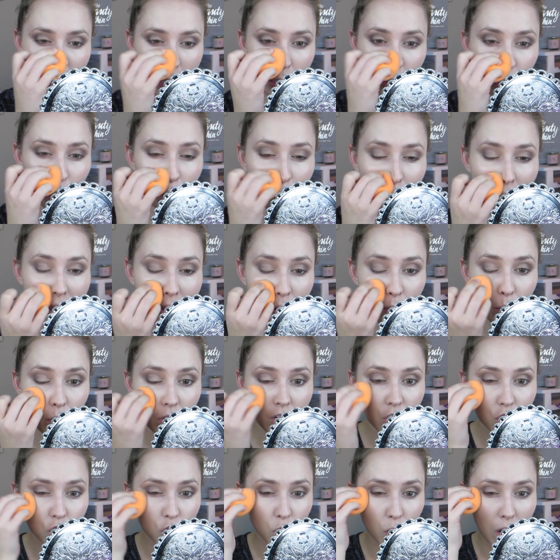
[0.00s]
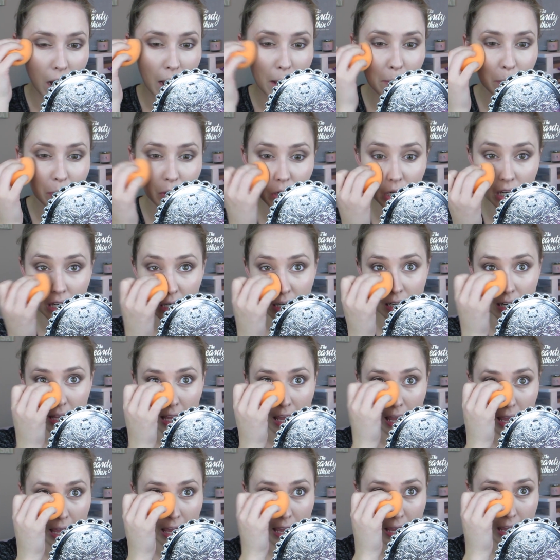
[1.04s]
you might want to try putting
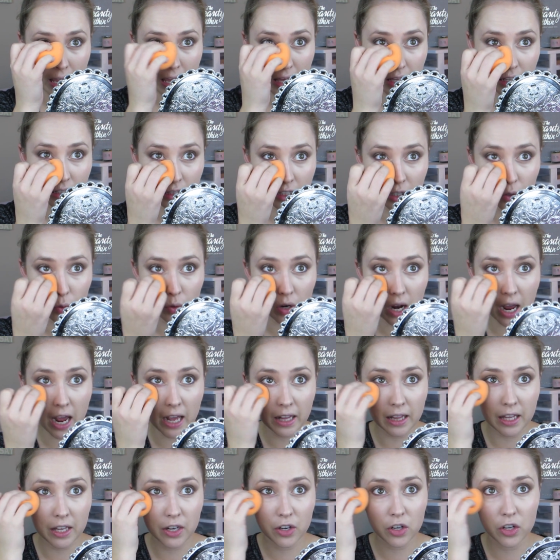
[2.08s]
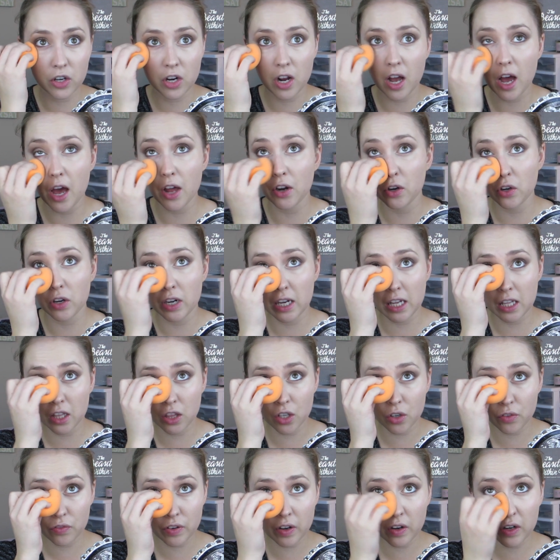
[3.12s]
a liquid highlighter underneath
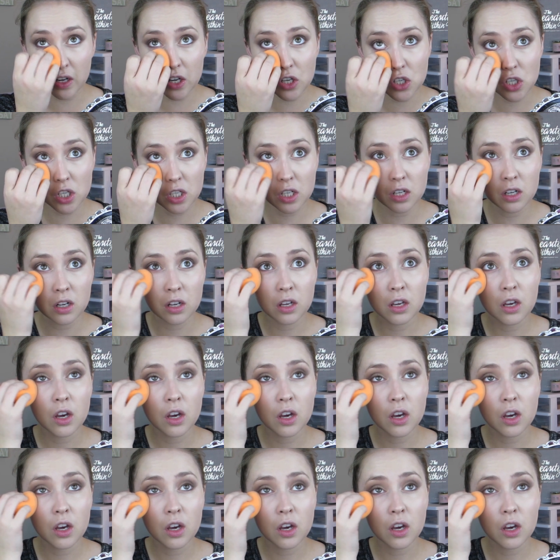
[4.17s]
your foundation,